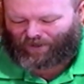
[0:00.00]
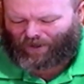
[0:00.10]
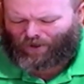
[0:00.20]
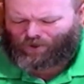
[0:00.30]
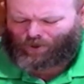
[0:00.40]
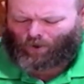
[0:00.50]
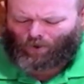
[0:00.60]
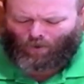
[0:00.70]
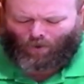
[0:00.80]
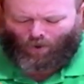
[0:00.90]

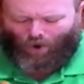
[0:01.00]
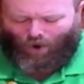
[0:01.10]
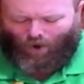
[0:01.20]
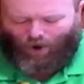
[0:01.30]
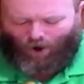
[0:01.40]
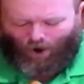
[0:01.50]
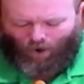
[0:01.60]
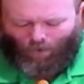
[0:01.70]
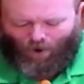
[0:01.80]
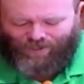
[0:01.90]
So
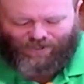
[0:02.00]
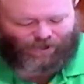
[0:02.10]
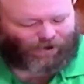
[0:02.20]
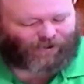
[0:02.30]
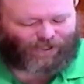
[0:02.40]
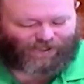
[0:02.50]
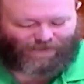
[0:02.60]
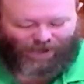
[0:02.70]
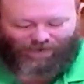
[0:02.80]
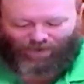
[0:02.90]
what does all of this
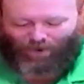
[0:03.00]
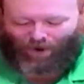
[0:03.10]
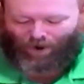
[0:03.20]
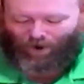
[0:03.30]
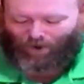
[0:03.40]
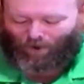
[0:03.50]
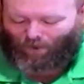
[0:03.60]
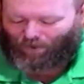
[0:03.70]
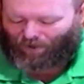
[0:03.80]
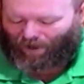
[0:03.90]
mean for our
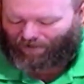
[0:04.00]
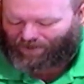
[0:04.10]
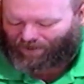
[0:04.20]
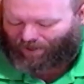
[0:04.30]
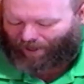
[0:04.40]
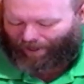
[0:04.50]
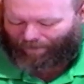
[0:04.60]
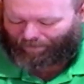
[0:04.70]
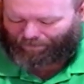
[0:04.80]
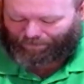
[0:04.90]
own lives today?
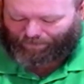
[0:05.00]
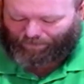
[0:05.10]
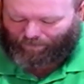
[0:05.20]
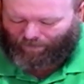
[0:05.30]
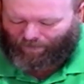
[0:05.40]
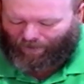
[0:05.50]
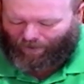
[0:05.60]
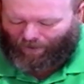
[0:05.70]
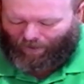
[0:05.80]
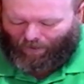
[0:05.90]

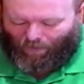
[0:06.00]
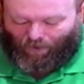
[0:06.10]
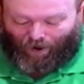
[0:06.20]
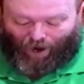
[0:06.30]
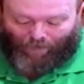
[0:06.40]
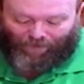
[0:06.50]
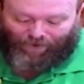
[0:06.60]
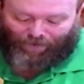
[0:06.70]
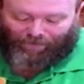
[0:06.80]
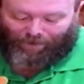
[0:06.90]
Well, I
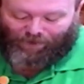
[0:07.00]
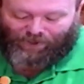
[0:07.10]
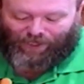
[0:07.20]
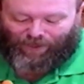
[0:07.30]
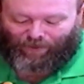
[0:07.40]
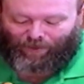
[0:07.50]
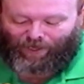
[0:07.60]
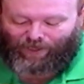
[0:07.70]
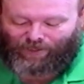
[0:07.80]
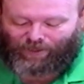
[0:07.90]
believe the first thing that we
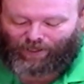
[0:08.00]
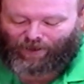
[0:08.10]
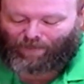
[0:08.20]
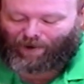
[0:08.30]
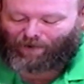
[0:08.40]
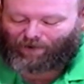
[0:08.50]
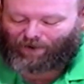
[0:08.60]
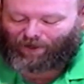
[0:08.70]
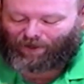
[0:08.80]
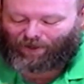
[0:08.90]
need to think about
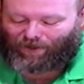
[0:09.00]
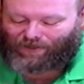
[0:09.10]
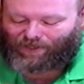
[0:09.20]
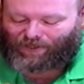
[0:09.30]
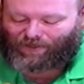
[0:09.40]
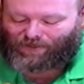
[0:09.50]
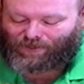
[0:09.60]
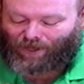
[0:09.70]
in this is